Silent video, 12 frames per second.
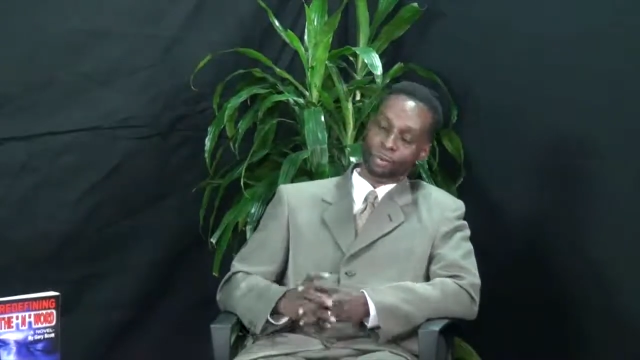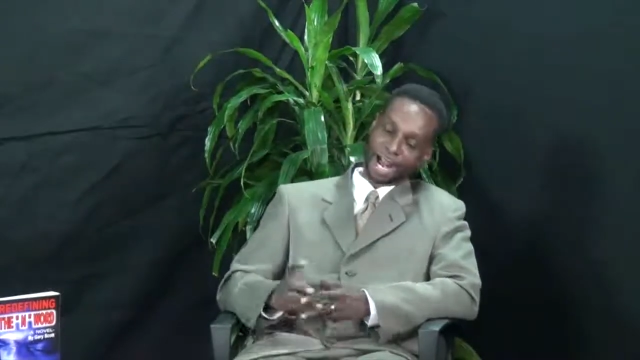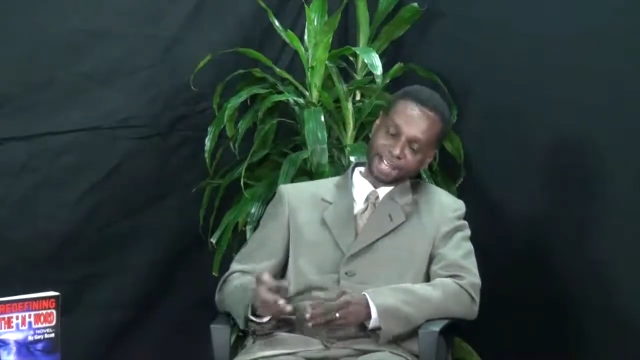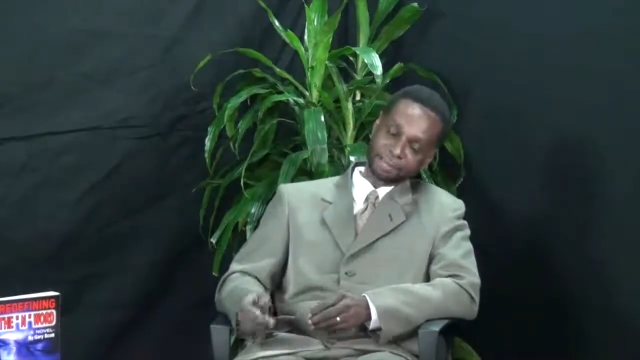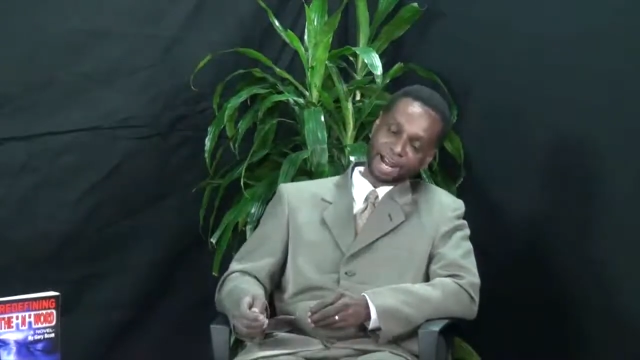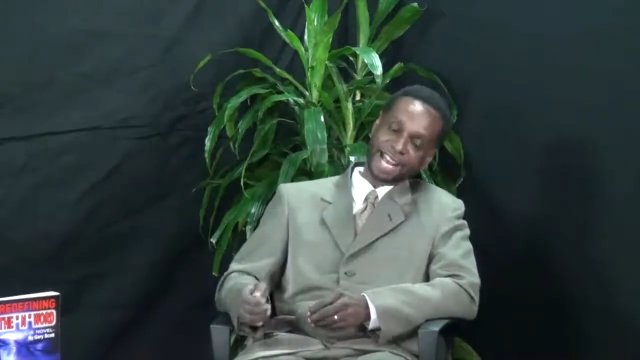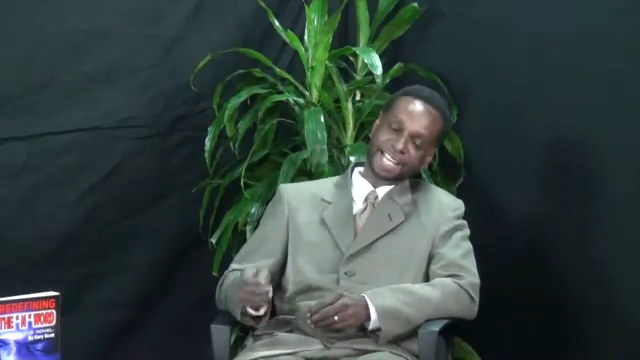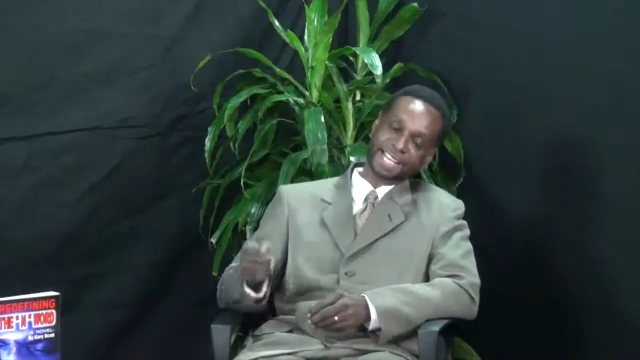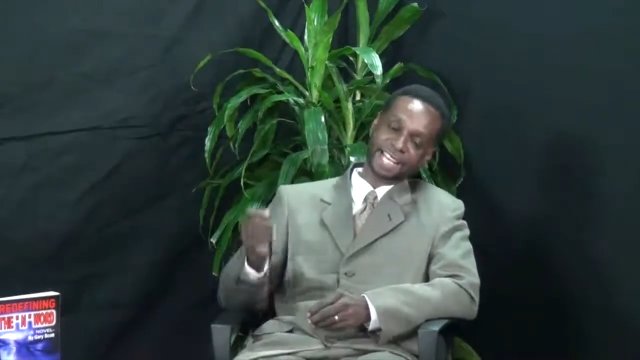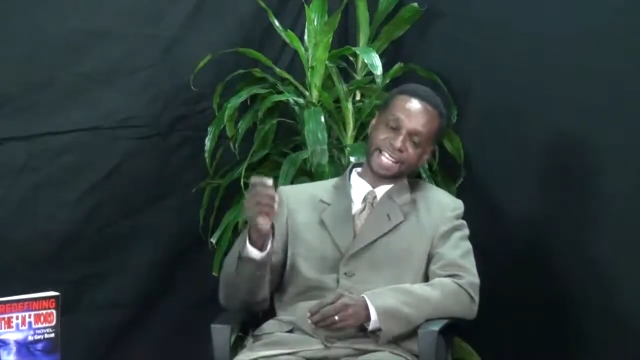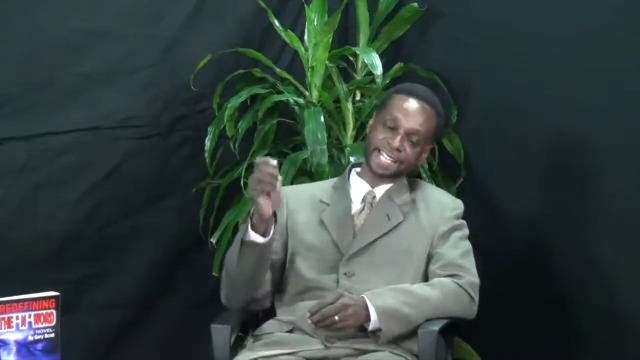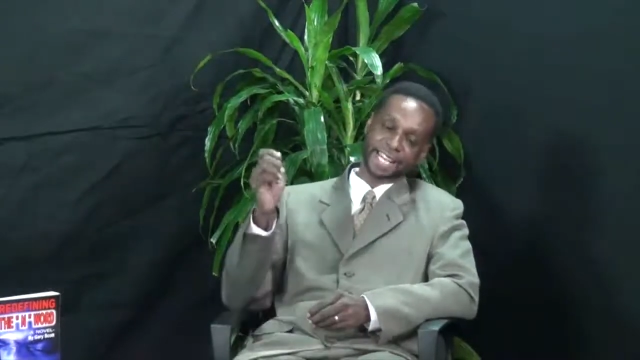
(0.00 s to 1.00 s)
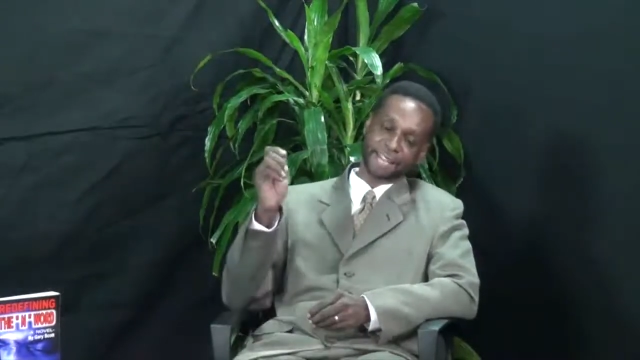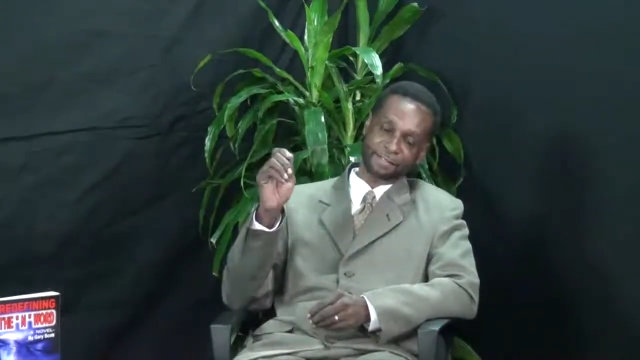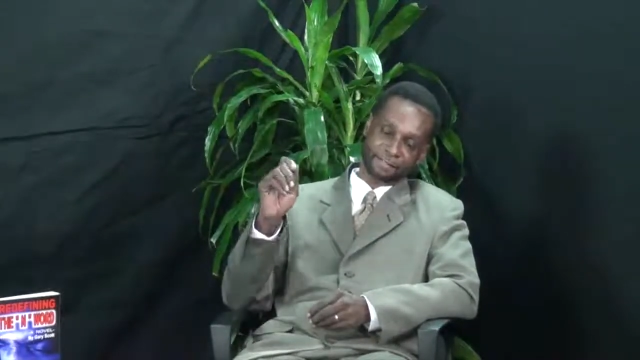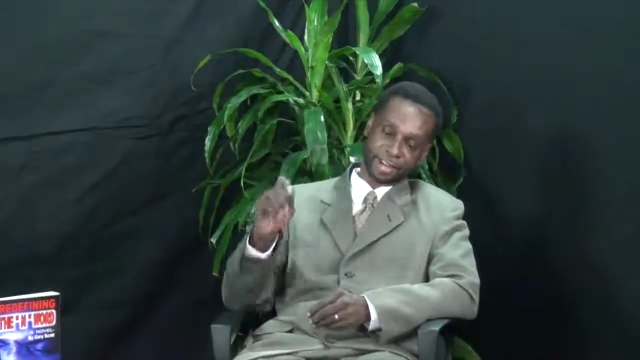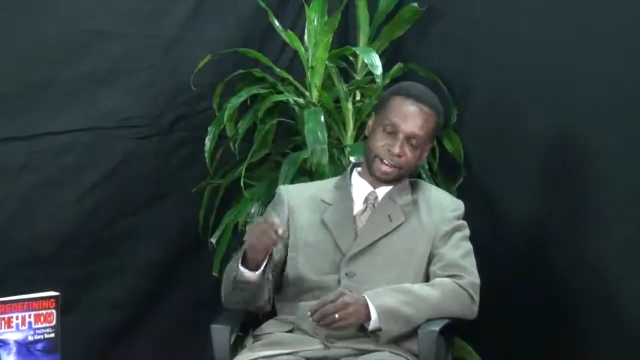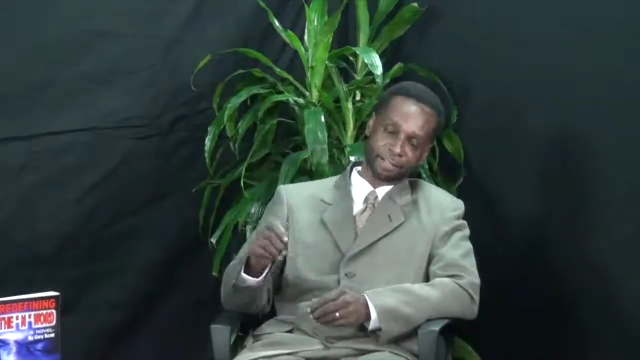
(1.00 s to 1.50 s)
White Mike is a
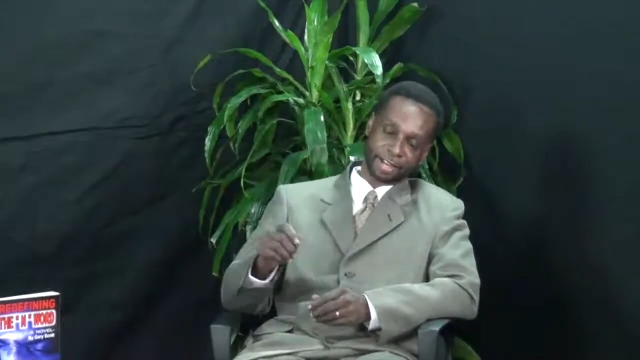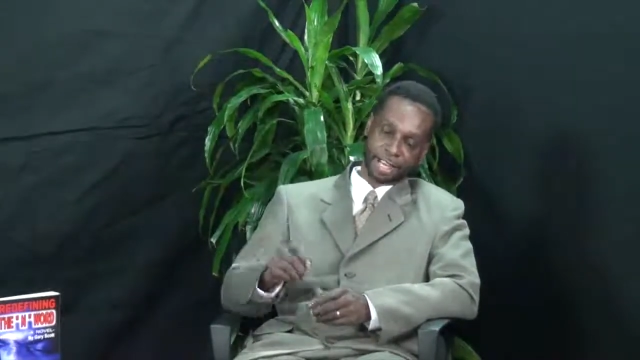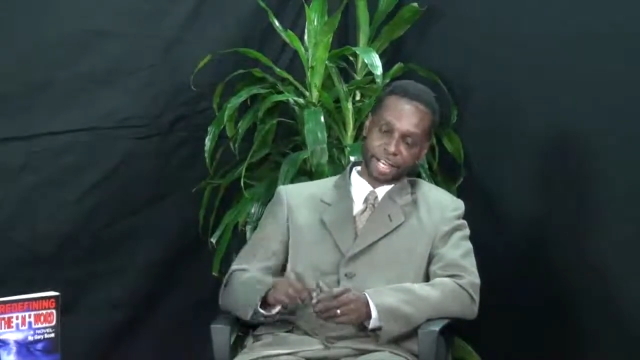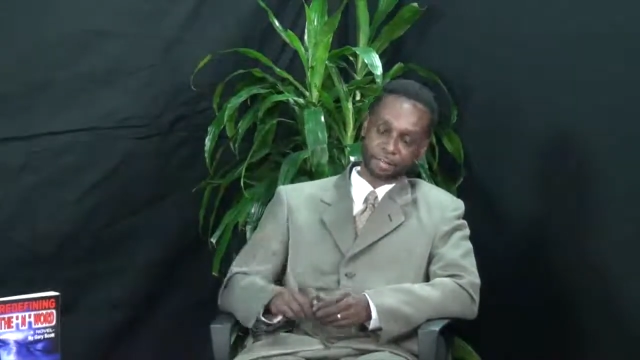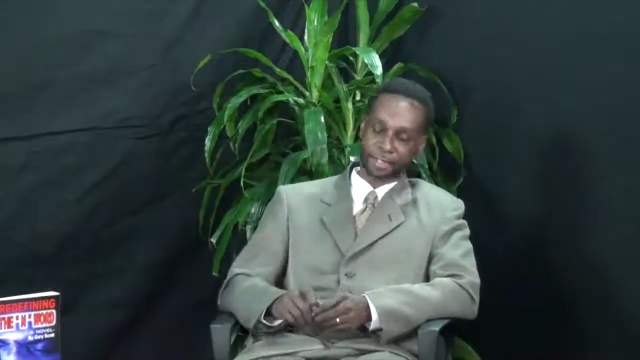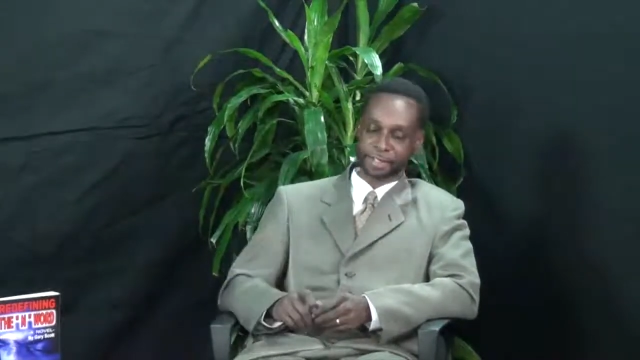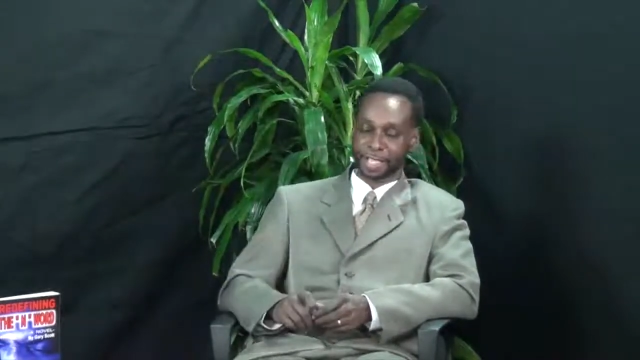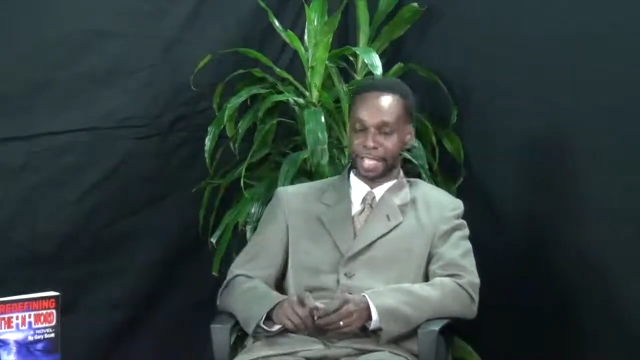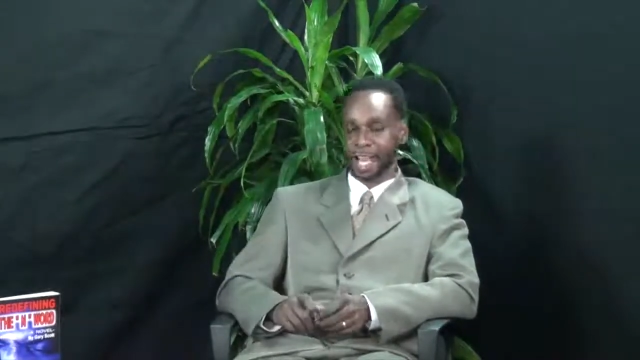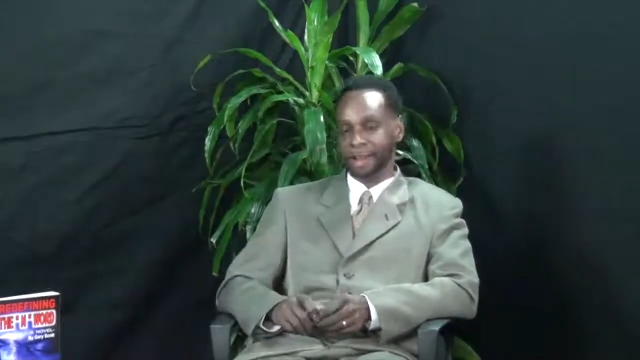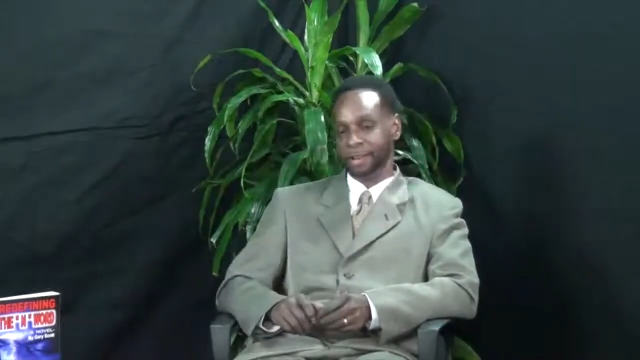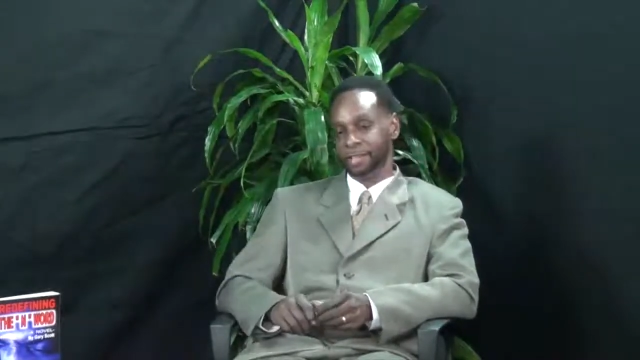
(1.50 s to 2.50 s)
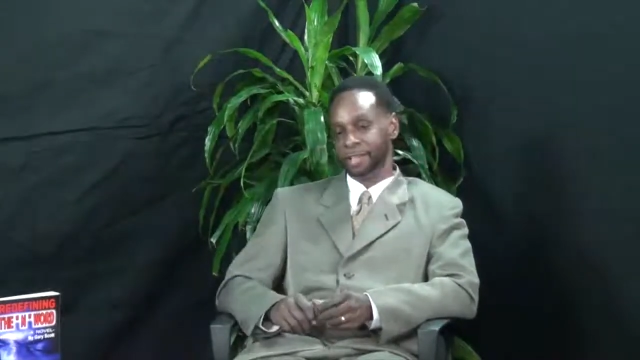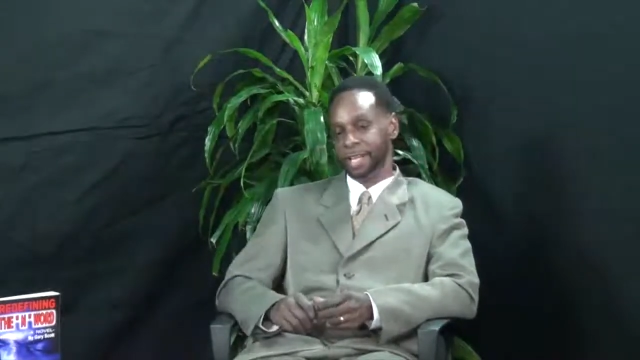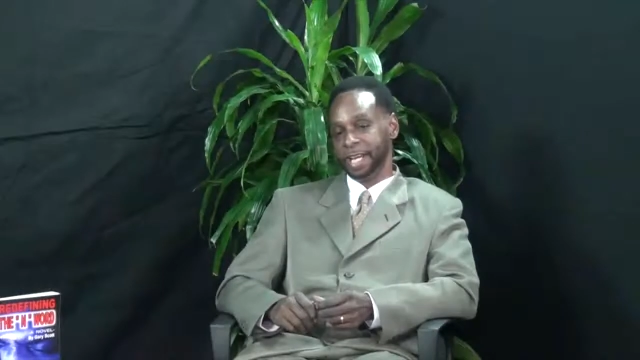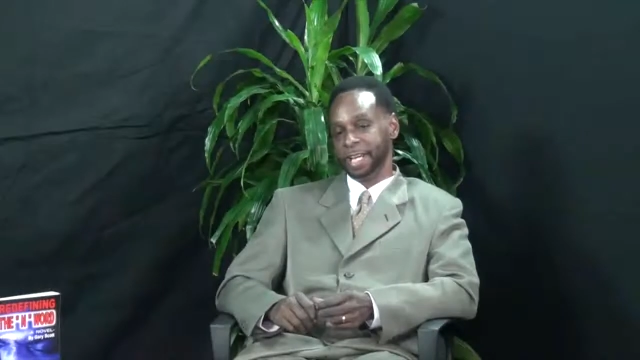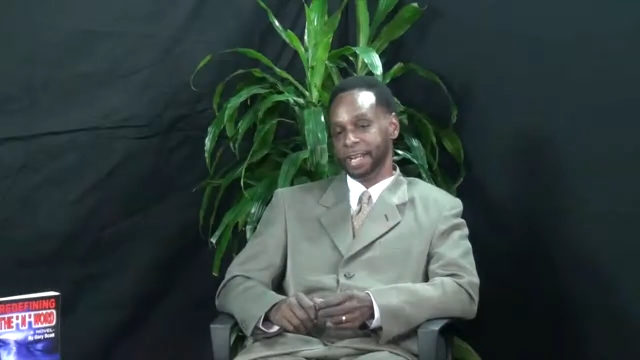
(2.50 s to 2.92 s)
very interesting character,